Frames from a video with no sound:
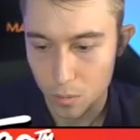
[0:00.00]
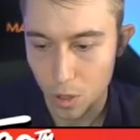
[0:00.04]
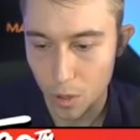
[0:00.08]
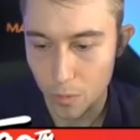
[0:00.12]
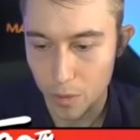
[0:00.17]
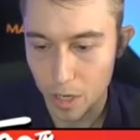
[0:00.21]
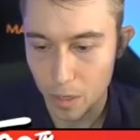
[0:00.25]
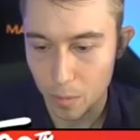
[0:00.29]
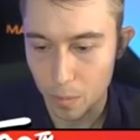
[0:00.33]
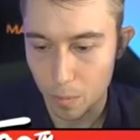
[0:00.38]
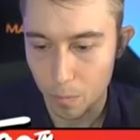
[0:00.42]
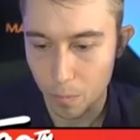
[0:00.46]

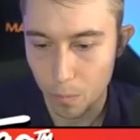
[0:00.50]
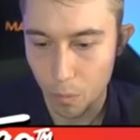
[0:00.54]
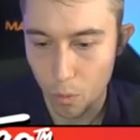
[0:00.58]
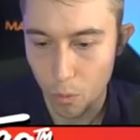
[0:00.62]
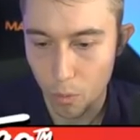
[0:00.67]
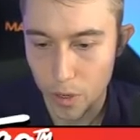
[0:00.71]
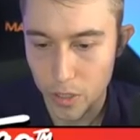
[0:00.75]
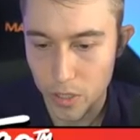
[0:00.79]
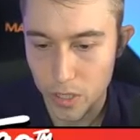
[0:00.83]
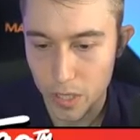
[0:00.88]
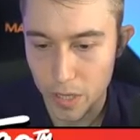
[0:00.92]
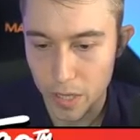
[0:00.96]
Probably going to
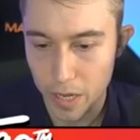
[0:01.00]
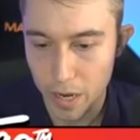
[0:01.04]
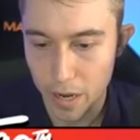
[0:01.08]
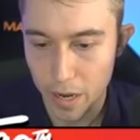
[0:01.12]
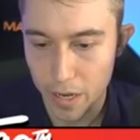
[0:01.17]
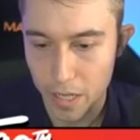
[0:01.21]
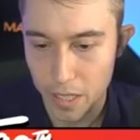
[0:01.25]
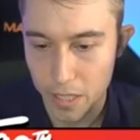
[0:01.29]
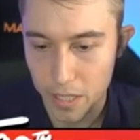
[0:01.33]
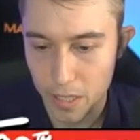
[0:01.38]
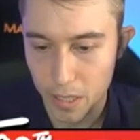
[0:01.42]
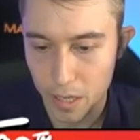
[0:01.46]
Poison
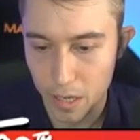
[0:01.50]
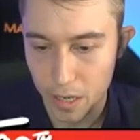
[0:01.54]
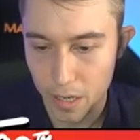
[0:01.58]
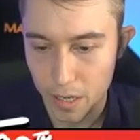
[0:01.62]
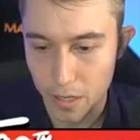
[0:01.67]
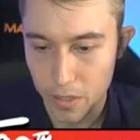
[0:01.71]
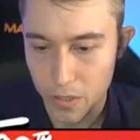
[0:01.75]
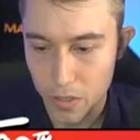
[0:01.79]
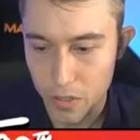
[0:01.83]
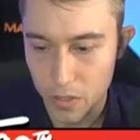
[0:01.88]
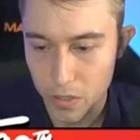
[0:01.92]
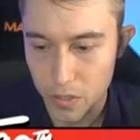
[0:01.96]
there, and he
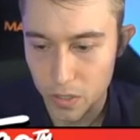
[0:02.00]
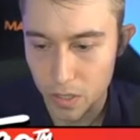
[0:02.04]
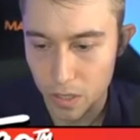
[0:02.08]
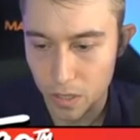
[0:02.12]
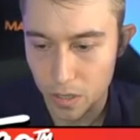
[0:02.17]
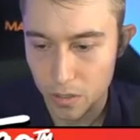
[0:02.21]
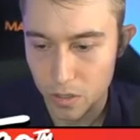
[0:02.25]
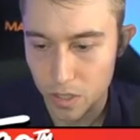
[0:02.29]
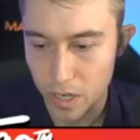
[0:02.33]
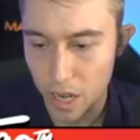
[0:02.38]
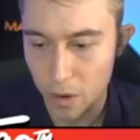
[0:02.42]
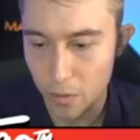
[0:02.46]
does.
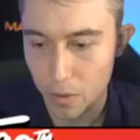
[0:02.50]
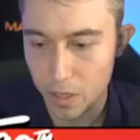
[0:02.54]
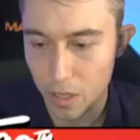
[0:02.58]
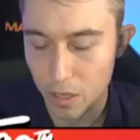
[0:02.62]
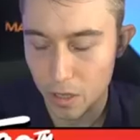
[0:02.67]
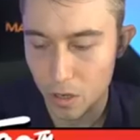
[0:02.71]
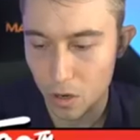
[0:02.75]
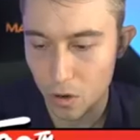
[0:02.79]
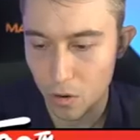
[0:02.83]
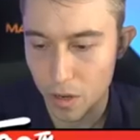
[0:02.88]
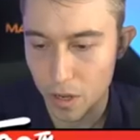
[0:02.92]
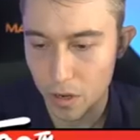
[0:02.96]
Now we
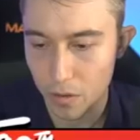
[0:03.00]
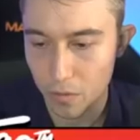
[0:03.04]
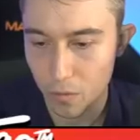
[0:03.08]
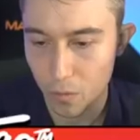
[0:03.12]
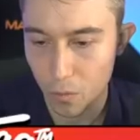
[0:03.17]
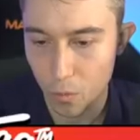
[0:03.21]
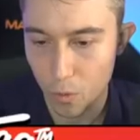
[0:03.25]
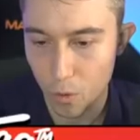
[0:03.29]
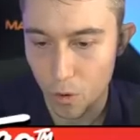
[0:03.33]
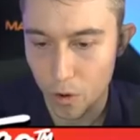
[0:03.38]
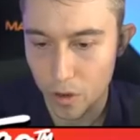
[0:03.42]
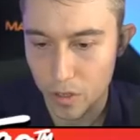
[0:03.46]
can go in
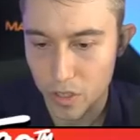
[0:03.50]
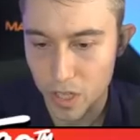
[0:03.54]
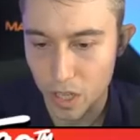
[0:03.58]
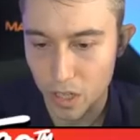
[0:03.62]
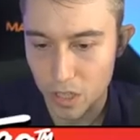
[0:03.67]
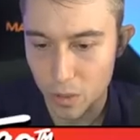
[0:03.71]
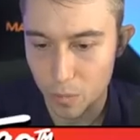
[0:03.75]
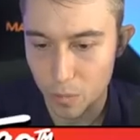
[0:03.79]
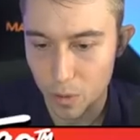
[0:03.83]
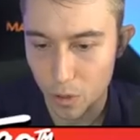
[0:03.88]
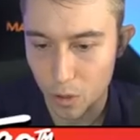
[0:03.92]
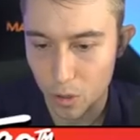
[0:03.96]
for a
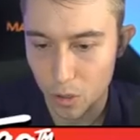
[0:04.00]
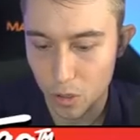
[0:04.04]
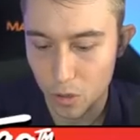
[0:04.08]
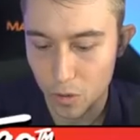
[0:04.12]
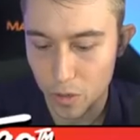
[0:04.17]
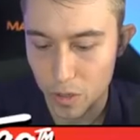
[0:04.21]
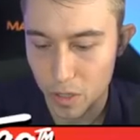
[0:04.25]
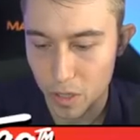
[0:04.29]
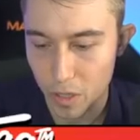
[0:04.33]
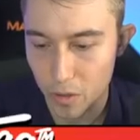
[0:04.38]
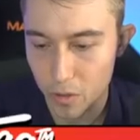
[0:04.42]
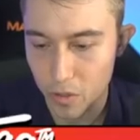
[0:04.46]
Skeleton Barrel
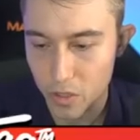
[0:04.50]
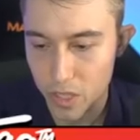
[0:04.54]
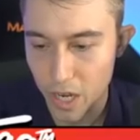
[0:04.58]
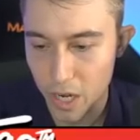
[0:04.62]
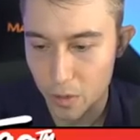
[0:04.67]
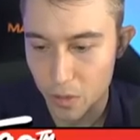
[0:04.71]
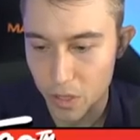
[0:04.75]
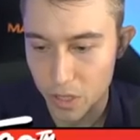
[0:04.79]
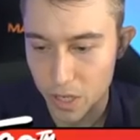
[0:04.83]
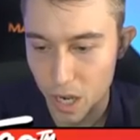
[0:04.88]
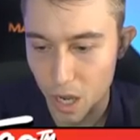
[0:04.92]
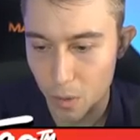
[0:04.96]
Clone on the other
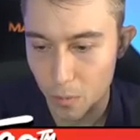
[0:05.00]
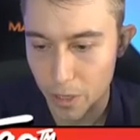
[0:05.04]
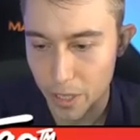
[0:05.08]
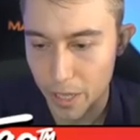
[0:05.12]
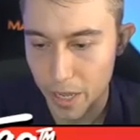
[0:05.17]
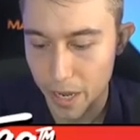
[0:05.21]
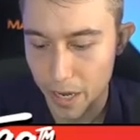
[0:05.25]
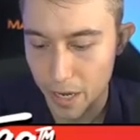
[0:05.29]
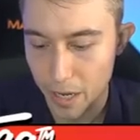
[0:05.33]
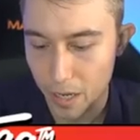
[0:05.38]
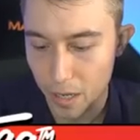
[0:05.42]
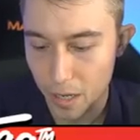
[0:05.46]
side with the Goblin
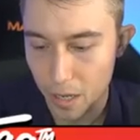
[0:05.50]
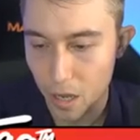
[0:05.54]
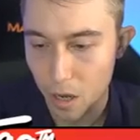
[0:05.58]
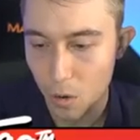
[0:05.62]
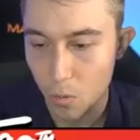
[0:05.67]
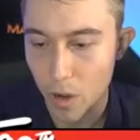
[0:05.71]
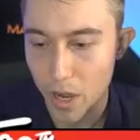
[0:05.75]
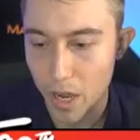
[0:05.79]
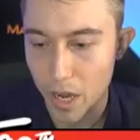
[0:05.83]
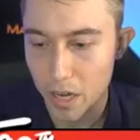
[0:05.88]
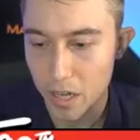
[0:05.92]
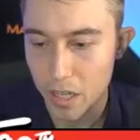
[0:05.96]
Gang.
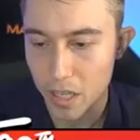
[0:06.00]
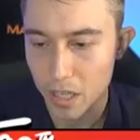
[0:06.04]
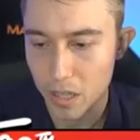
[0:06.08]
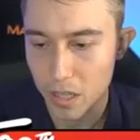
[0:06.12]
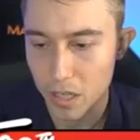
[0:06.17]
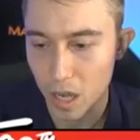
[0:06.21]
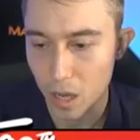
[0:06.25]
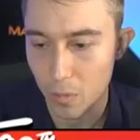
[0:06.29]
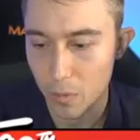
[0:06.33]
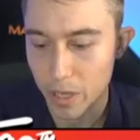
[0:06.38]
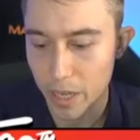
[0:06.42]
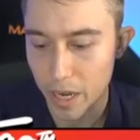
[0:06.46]
Wait, I didn't get
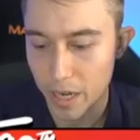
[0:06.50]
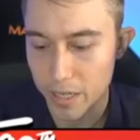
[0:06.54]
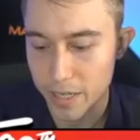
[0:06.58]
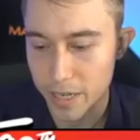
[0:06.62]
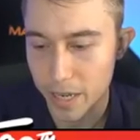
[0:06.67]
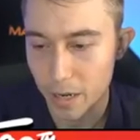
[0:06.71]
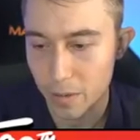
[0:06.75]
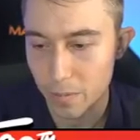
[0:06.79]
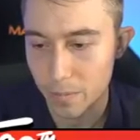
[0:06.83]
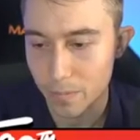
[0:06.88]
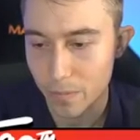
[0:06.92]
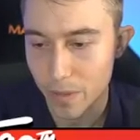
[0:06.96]
the Goblin Gang
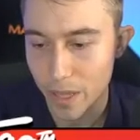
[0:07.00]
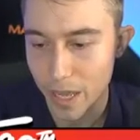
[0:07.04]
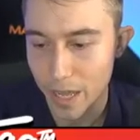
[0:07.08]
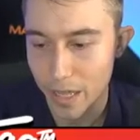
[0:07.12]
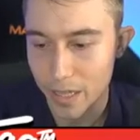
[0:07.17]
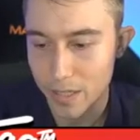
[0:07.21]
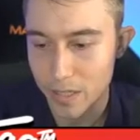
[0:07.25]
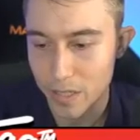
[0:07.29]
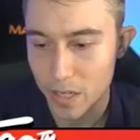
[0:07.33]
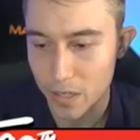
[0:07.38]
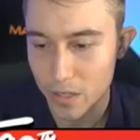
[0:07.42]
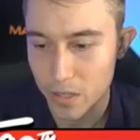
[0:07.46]
down.
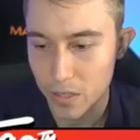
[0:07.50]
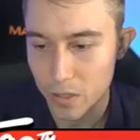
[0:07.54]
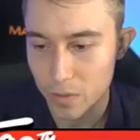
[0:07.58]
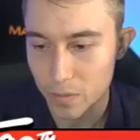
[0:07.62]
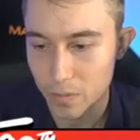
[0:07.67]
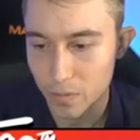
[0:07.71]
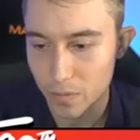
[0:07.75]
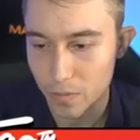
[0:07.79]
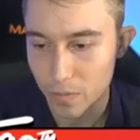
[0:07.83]
Ah, it sucks.